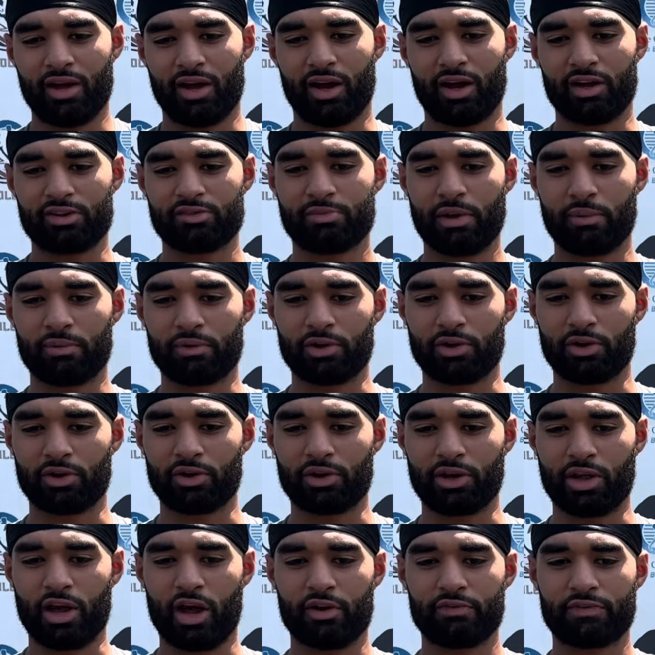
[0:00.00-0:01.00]
Just be able to learn
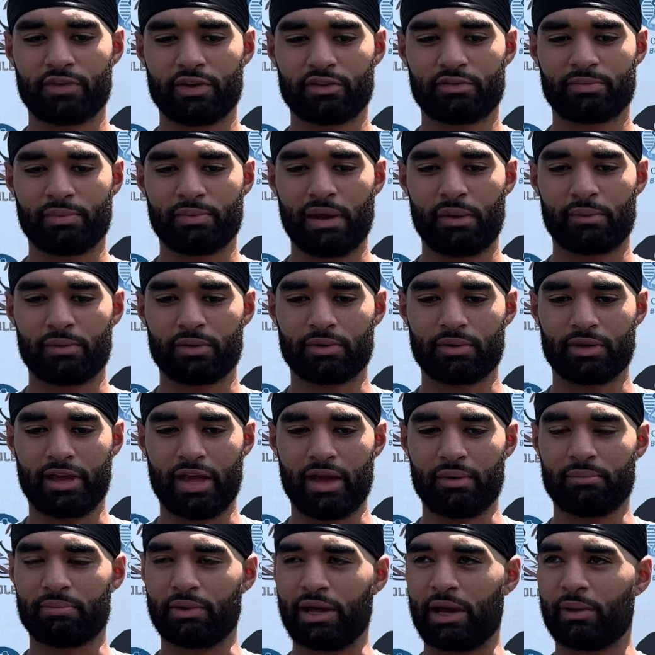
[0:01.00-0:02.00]
the offense, be able to
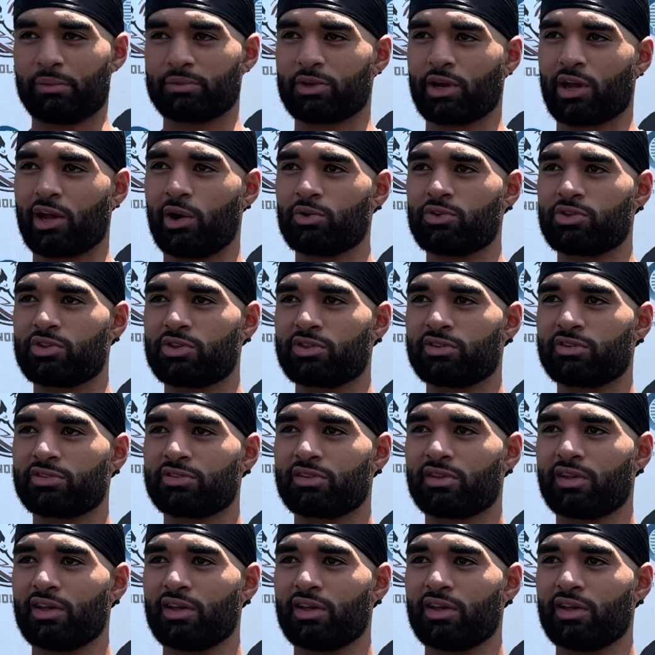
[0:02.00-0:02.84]
game plan with the coaches,